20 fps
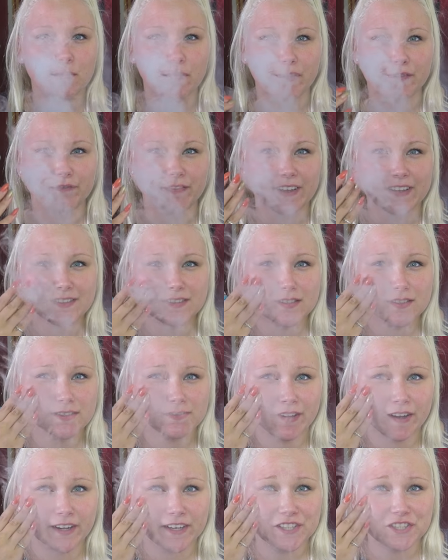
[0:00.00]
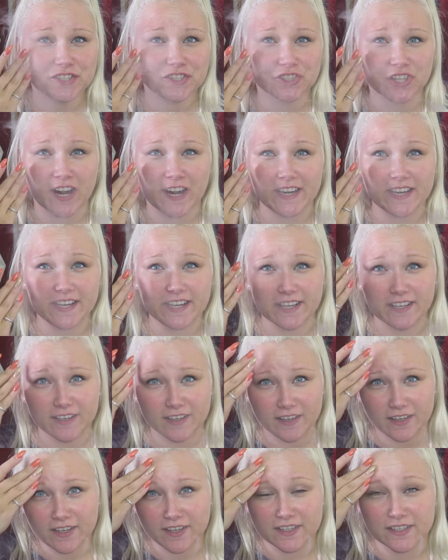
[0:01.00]
My face looks very
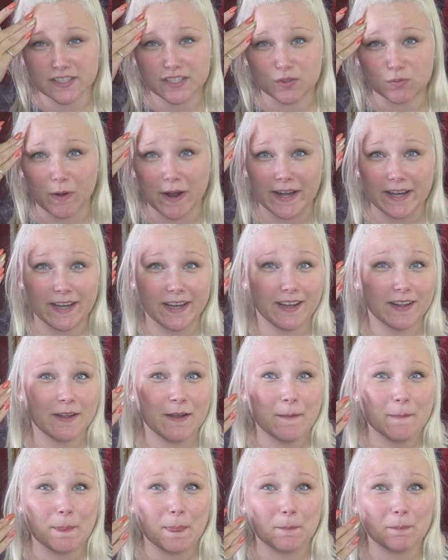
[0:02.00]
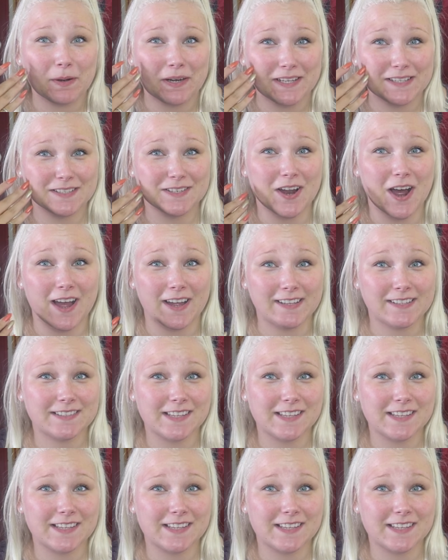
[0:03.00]
shiny and sweaty, but it's not.